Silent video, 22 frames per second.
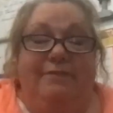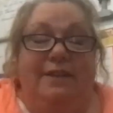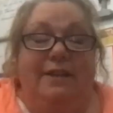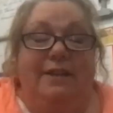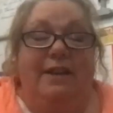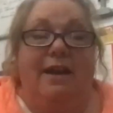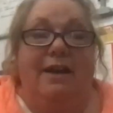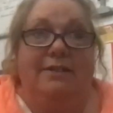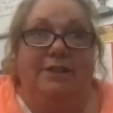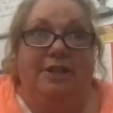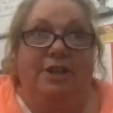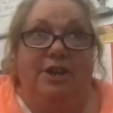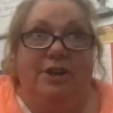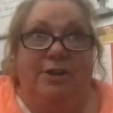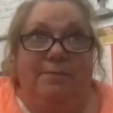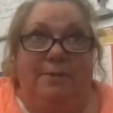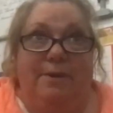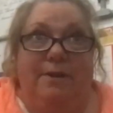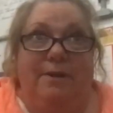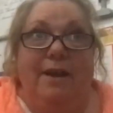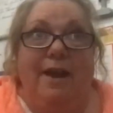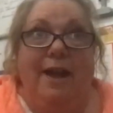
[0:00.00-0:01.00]
in
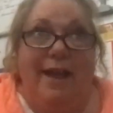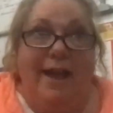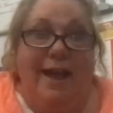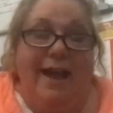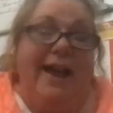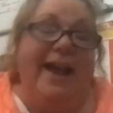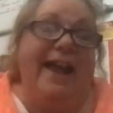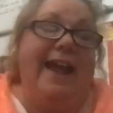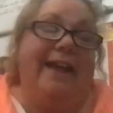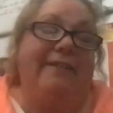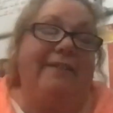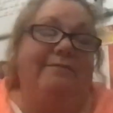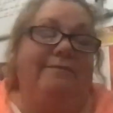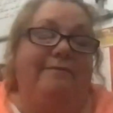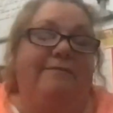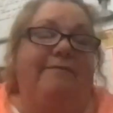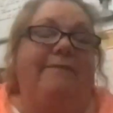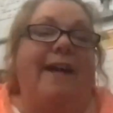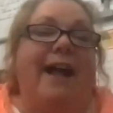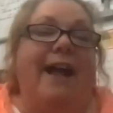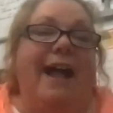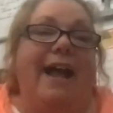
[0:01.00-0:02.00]
october I had
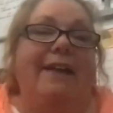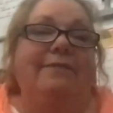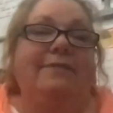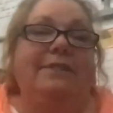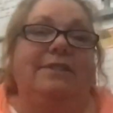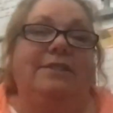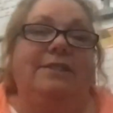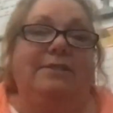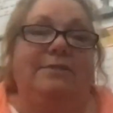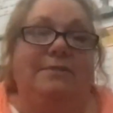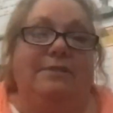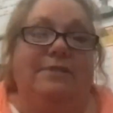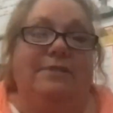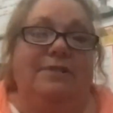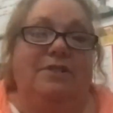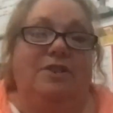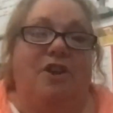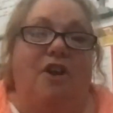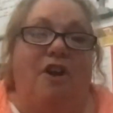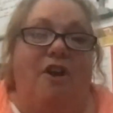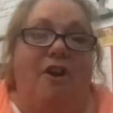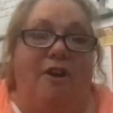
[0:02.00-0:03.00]
five students
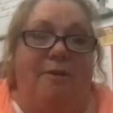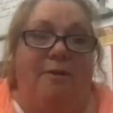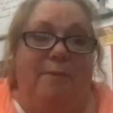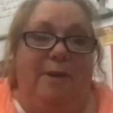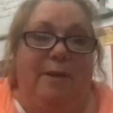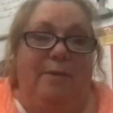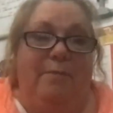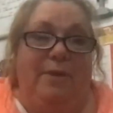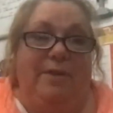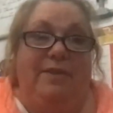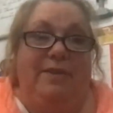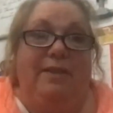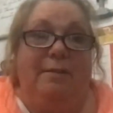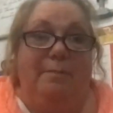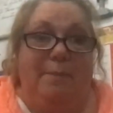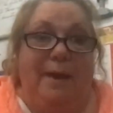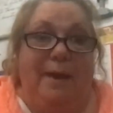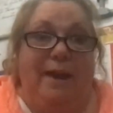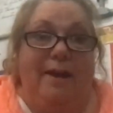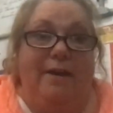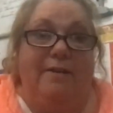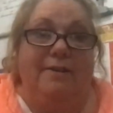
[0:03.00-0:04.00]
call me with their
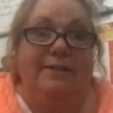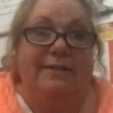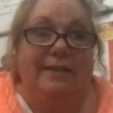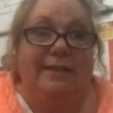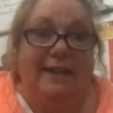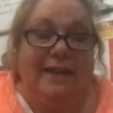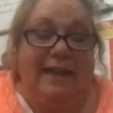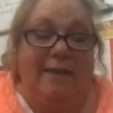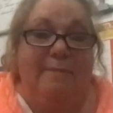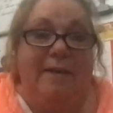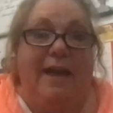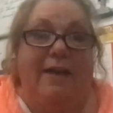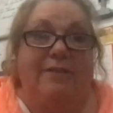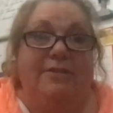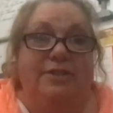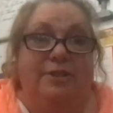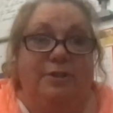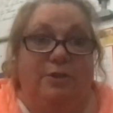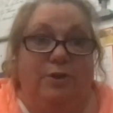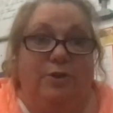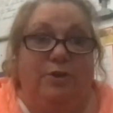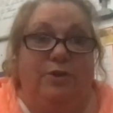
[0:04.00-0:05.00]
parents. They came out
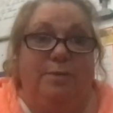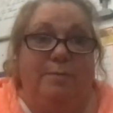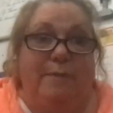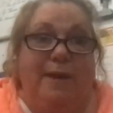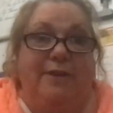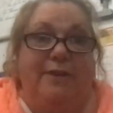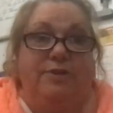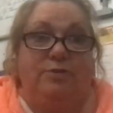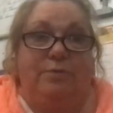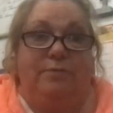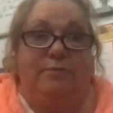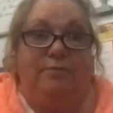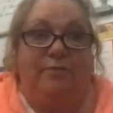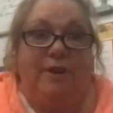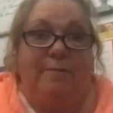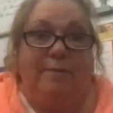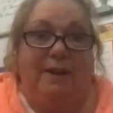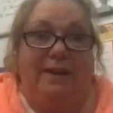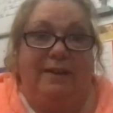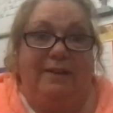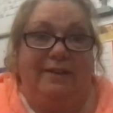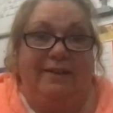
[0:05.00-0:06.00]
to learn about shrimp
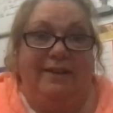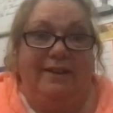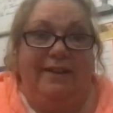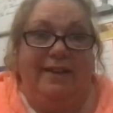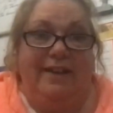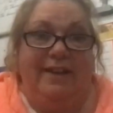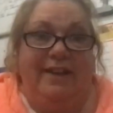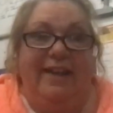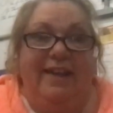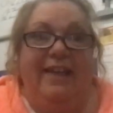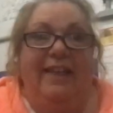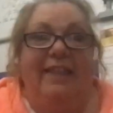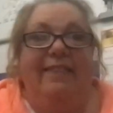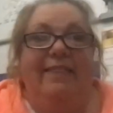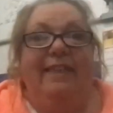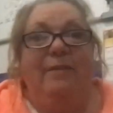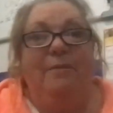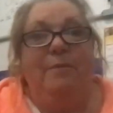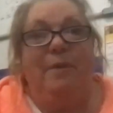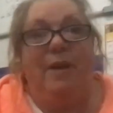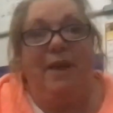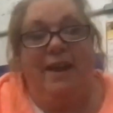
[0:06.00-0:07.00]
farming.
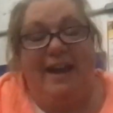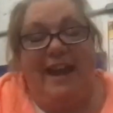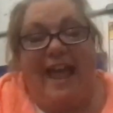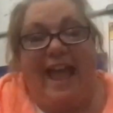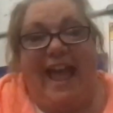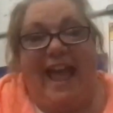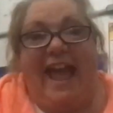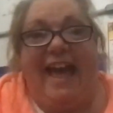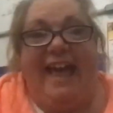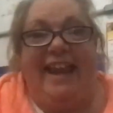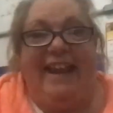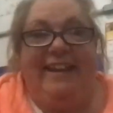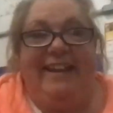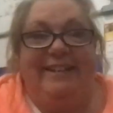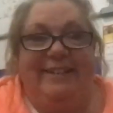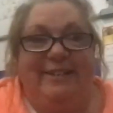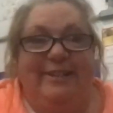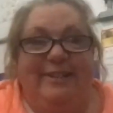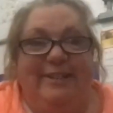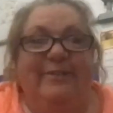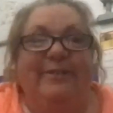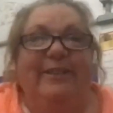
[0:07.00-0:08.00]
They wanted to add it
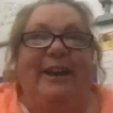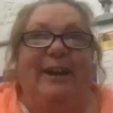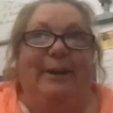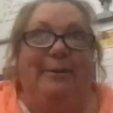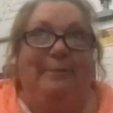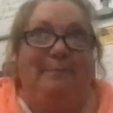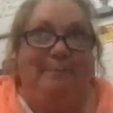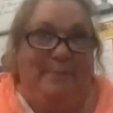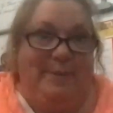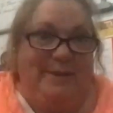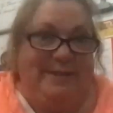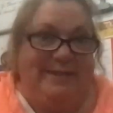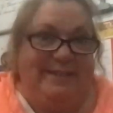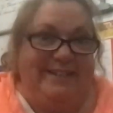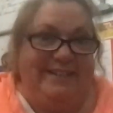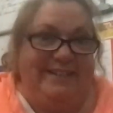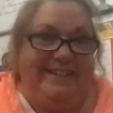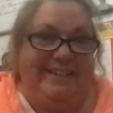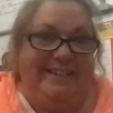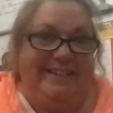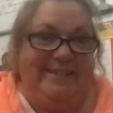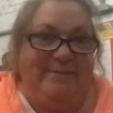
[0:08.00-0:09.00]
to their
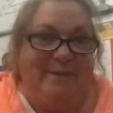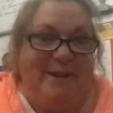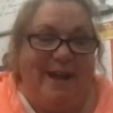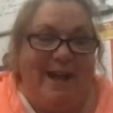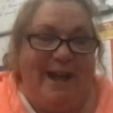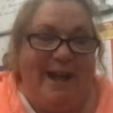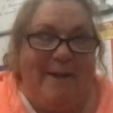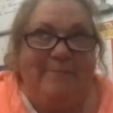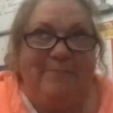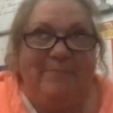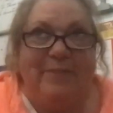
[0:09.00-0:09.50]
business as well.